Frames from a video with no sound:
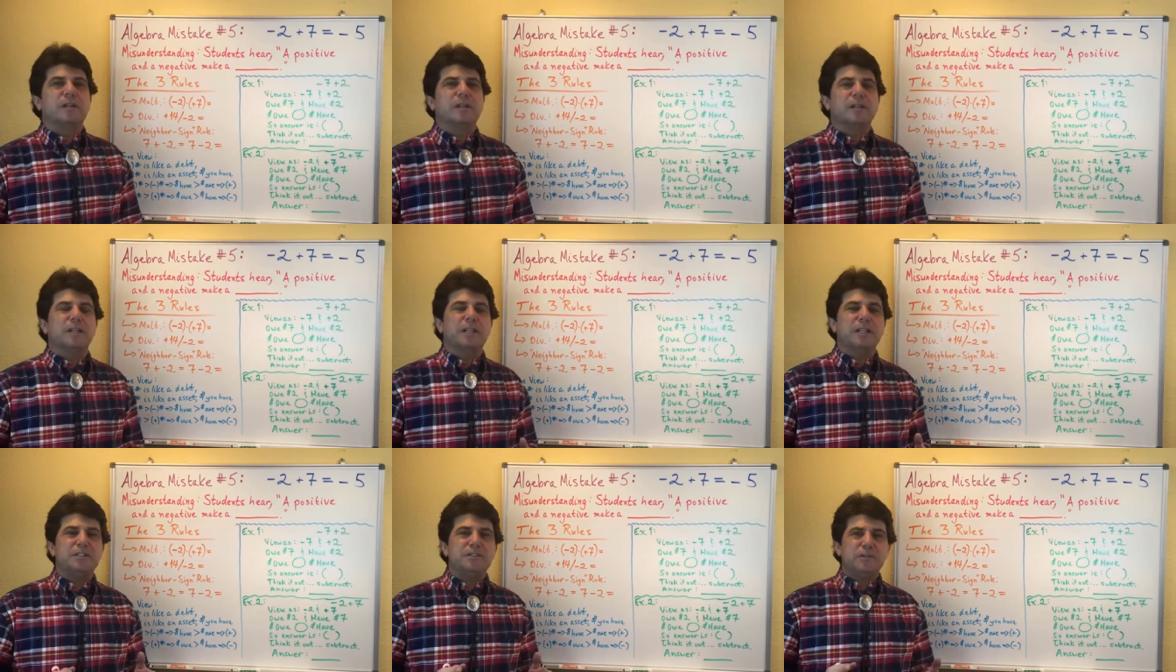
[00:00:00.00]

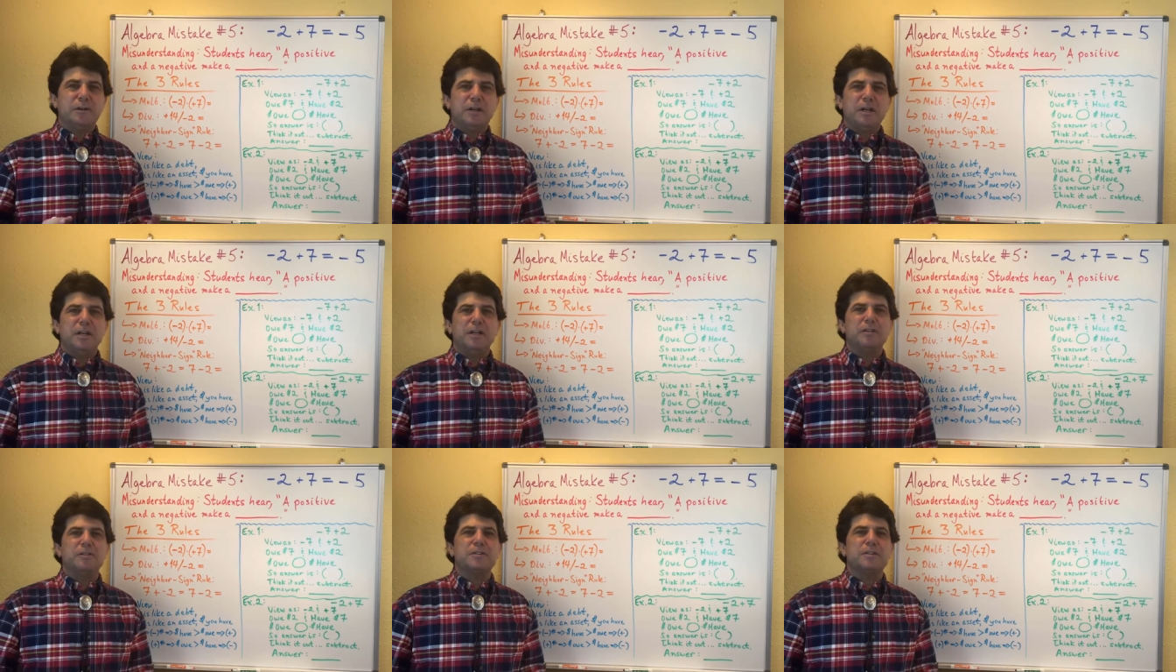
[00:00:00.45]
let's try
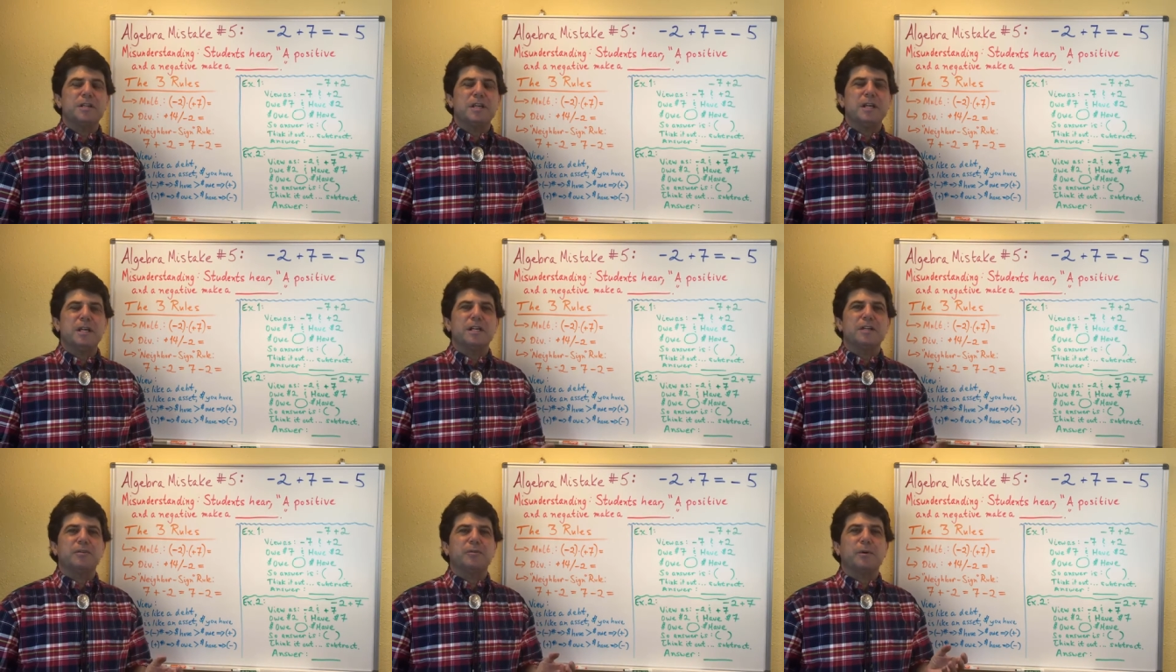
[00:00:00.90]
to
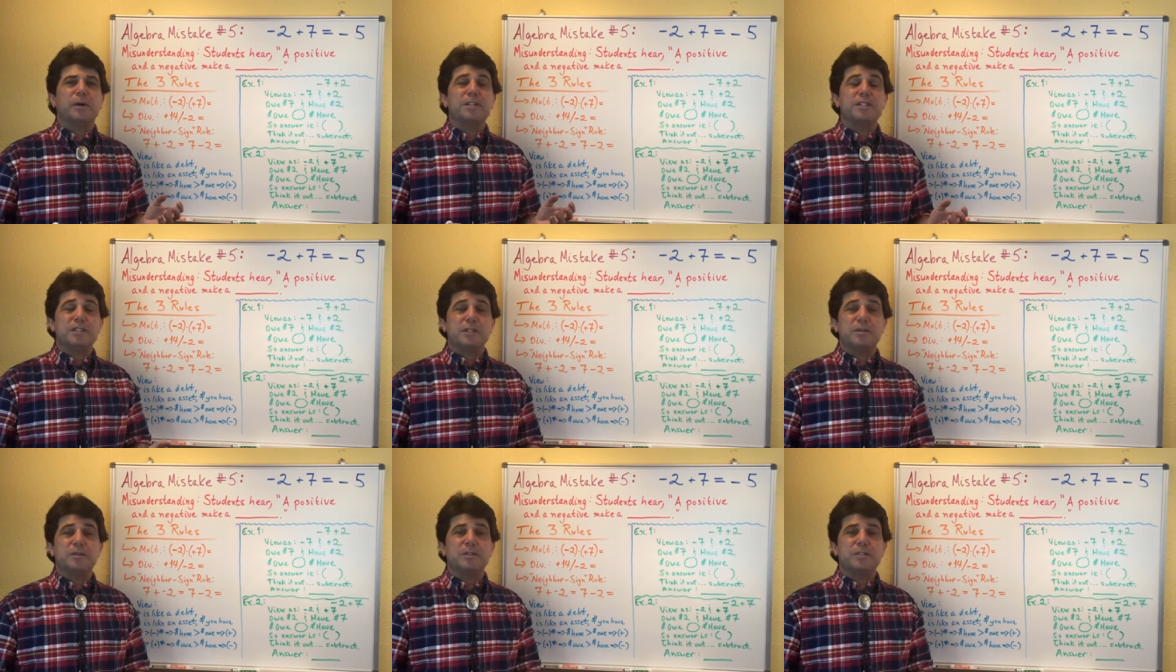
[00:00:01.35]
understand why
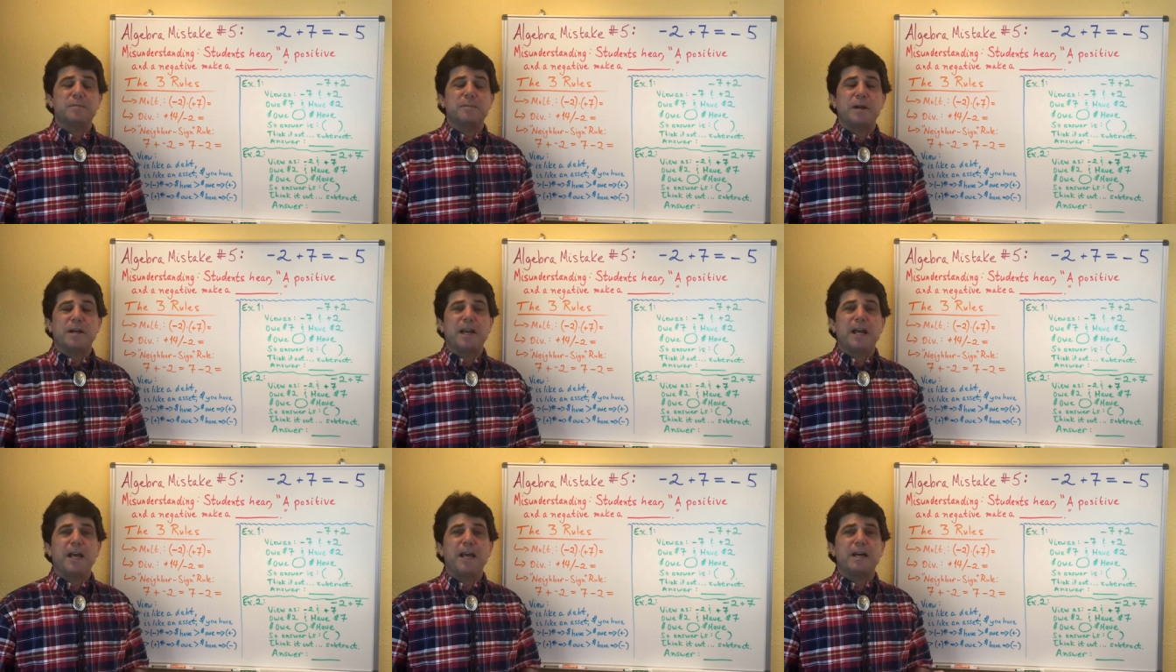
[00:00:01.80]
students
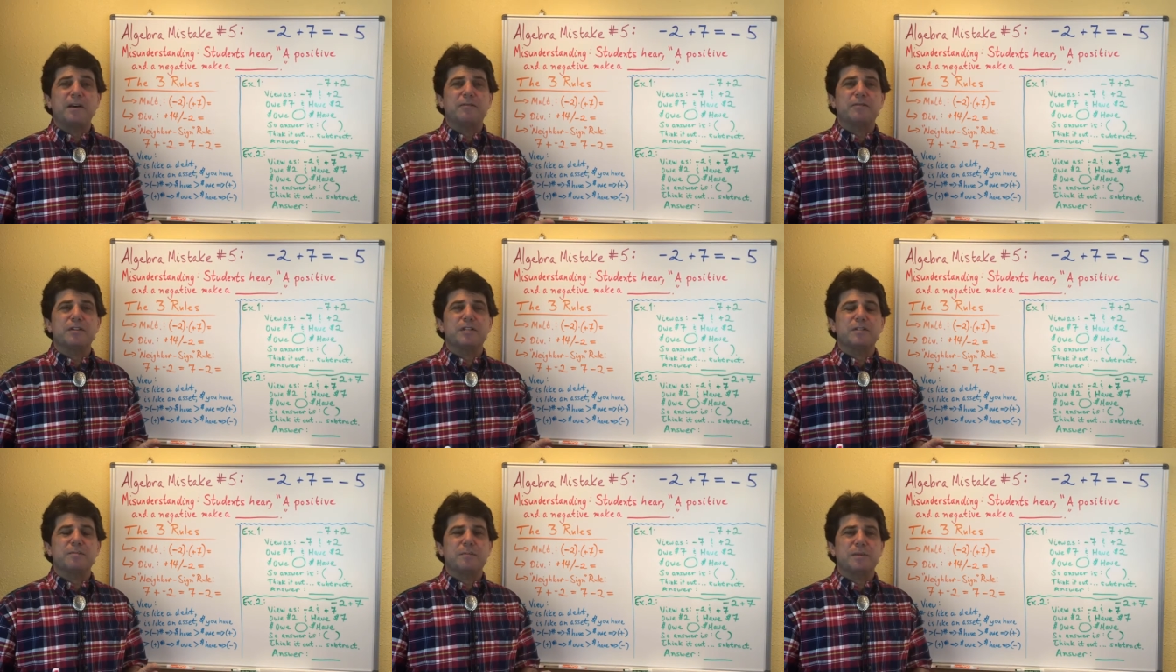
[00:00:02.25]
might have
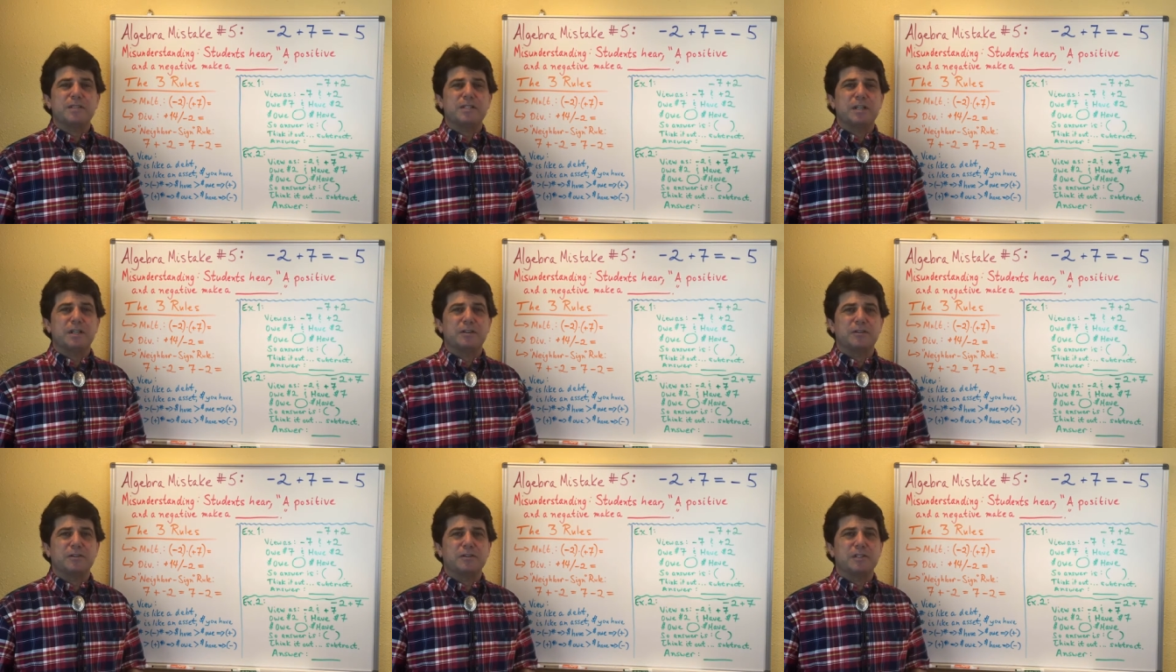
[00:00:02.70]
this
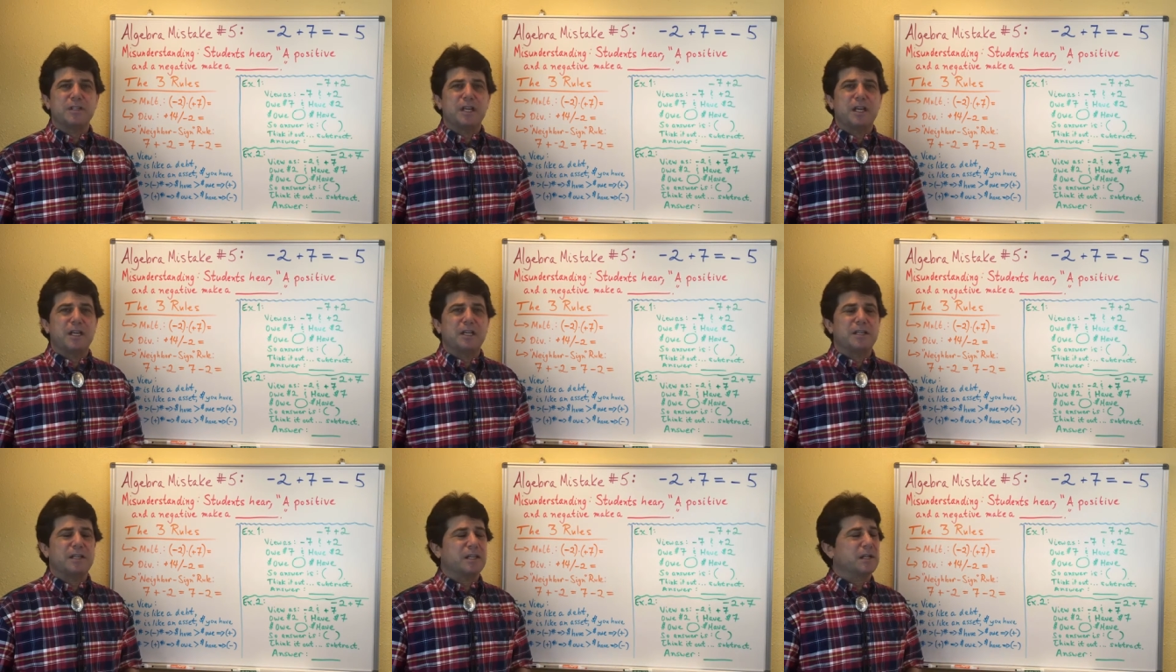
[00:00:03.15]

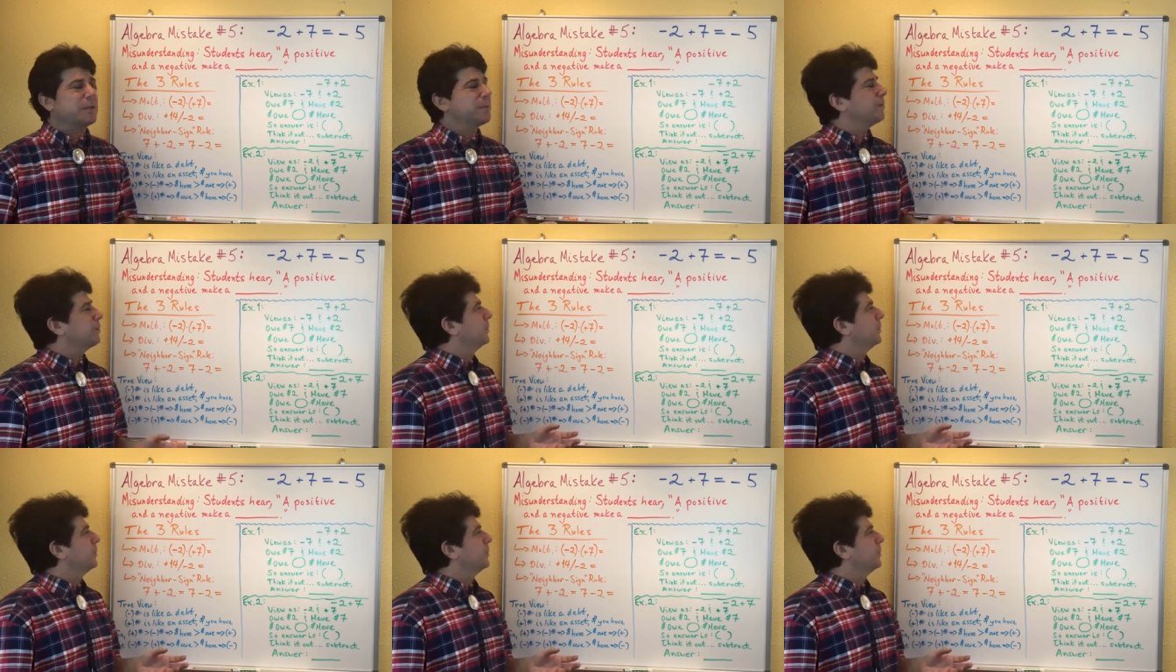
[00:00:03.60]
misunderstanding.